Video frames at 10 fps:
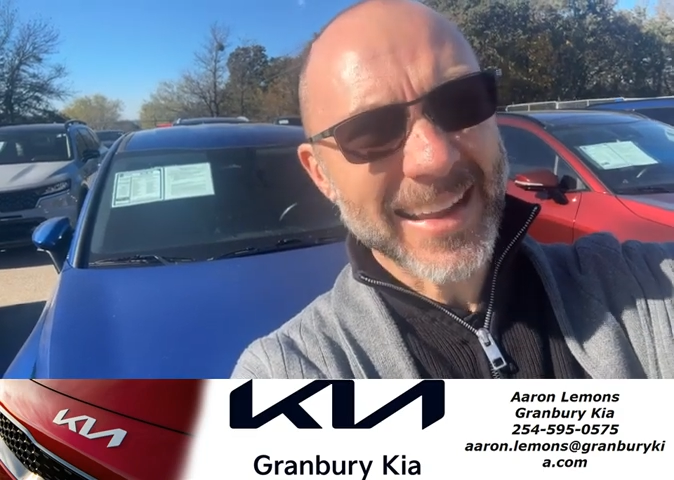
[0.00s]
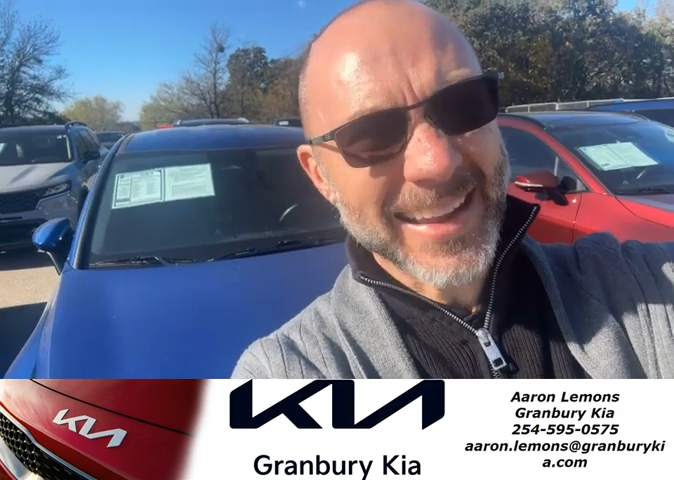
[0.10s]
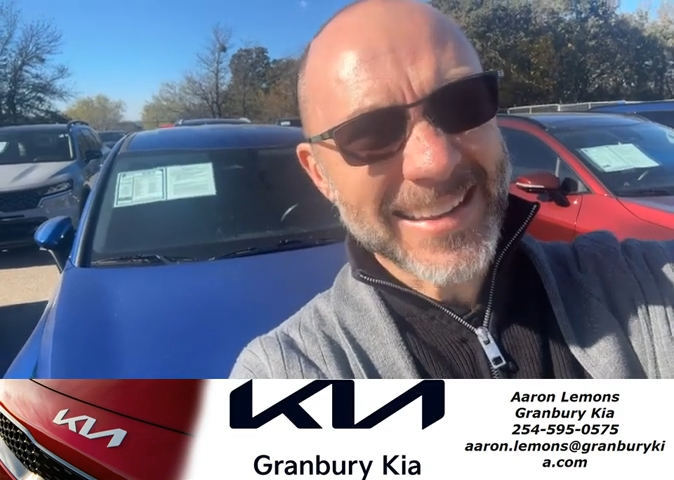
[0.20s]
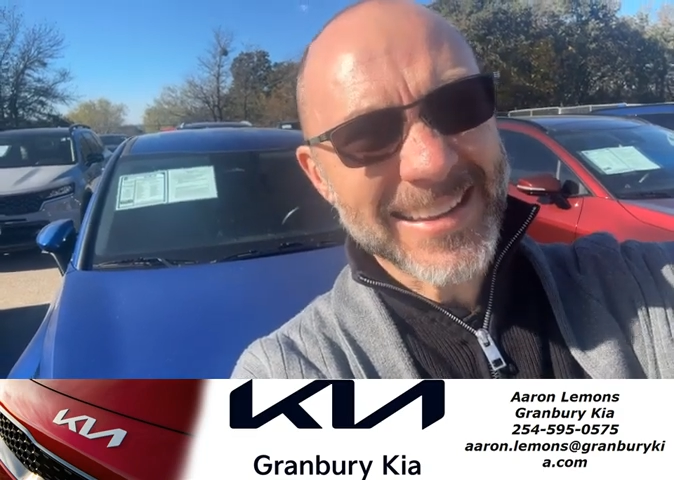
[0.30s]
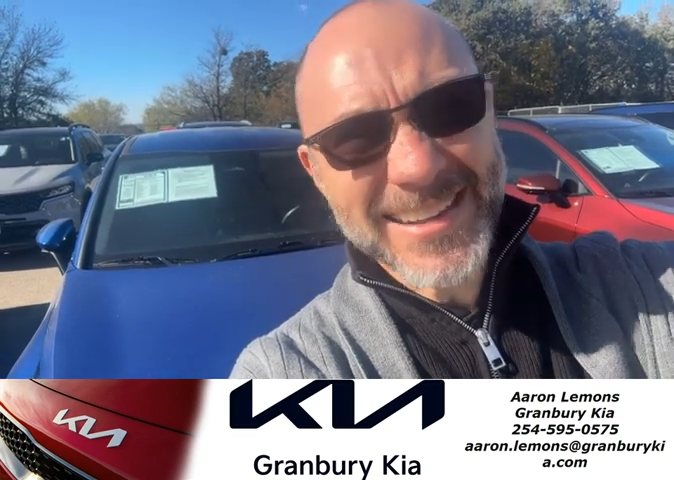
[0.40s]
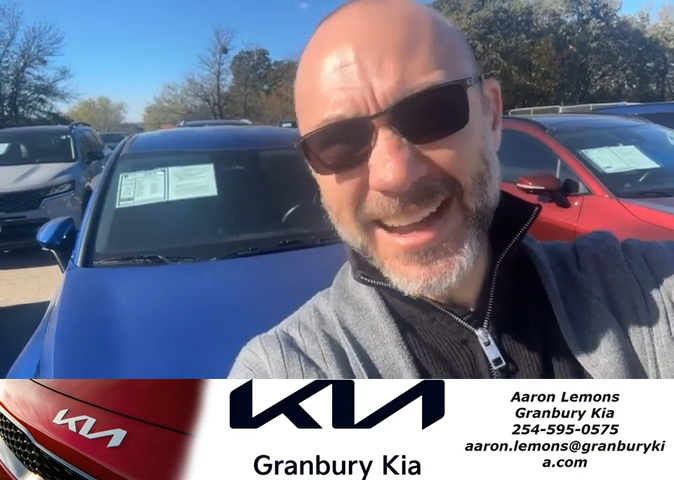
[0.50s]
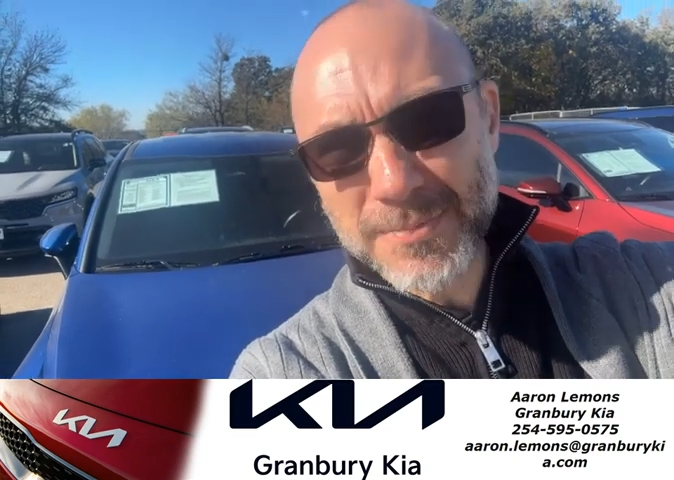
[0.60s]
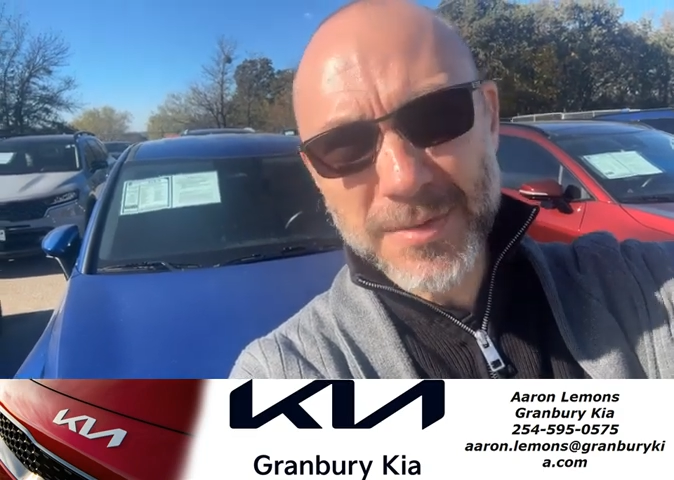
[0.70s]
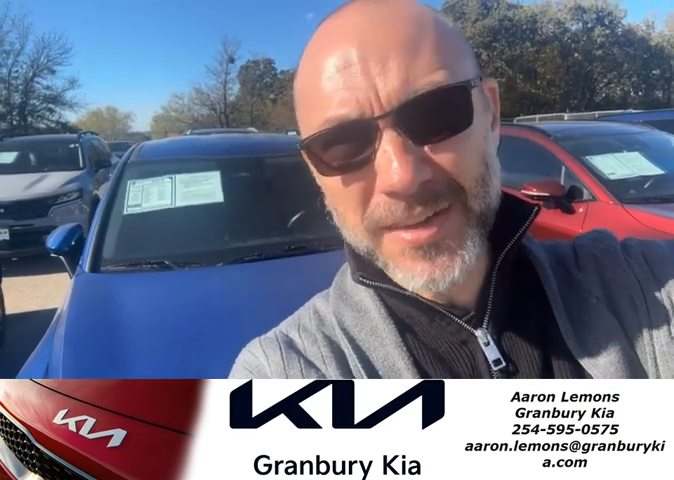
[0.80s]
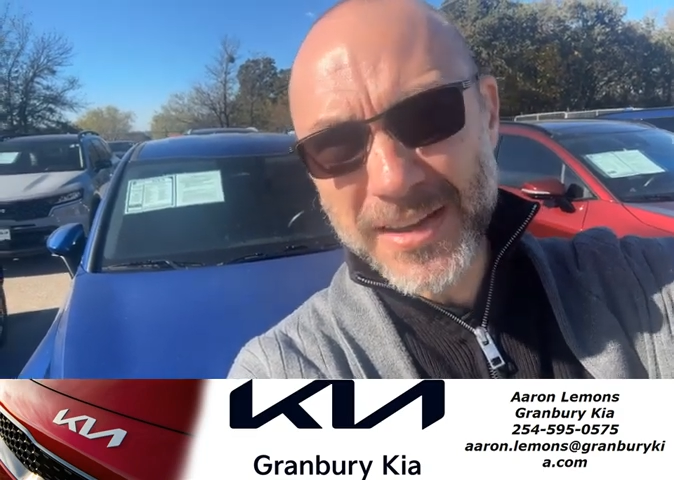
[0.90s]
any
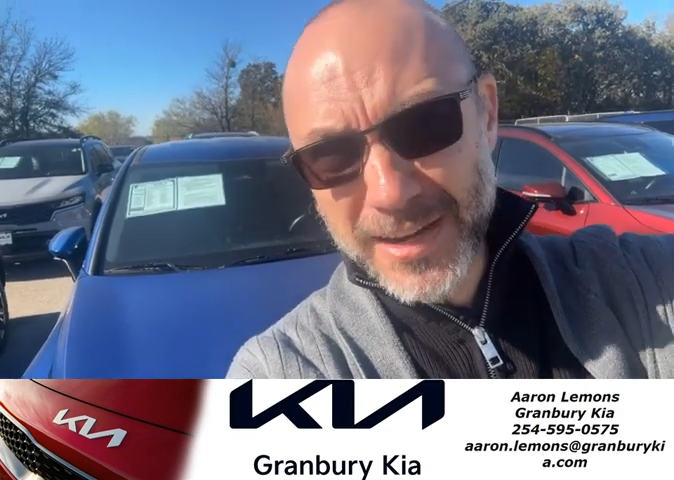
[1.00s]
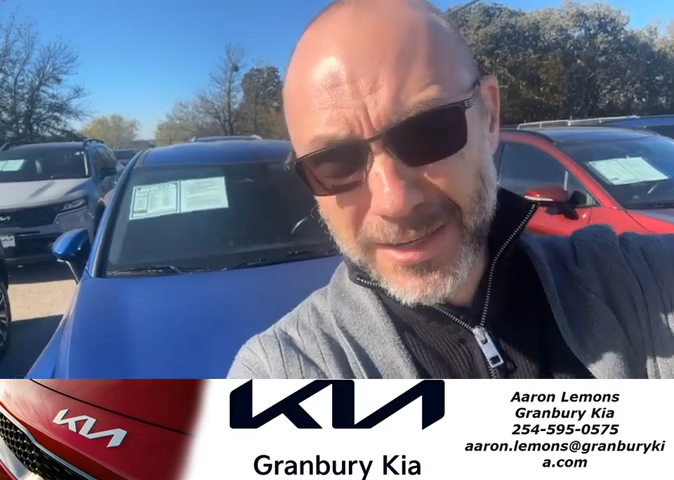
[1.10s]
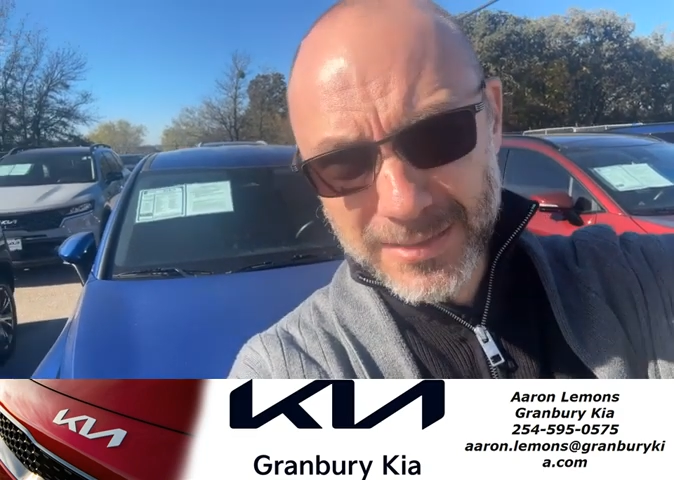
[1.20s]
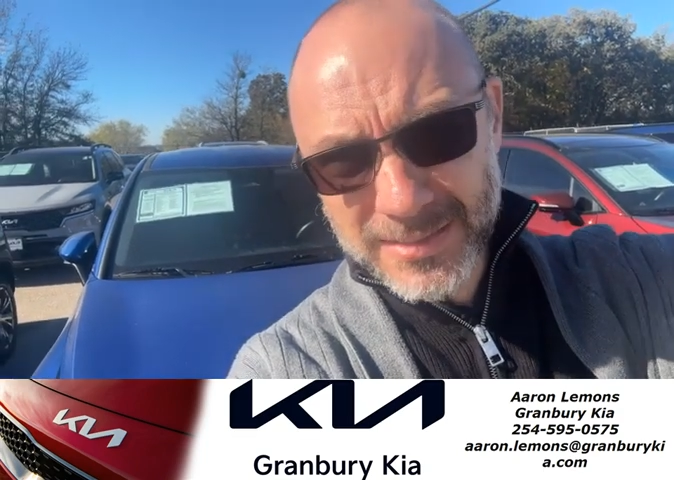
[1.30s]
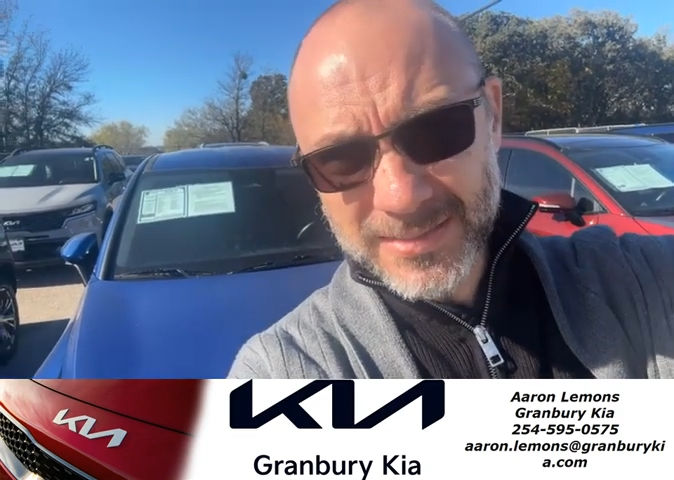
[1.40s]
time of the year.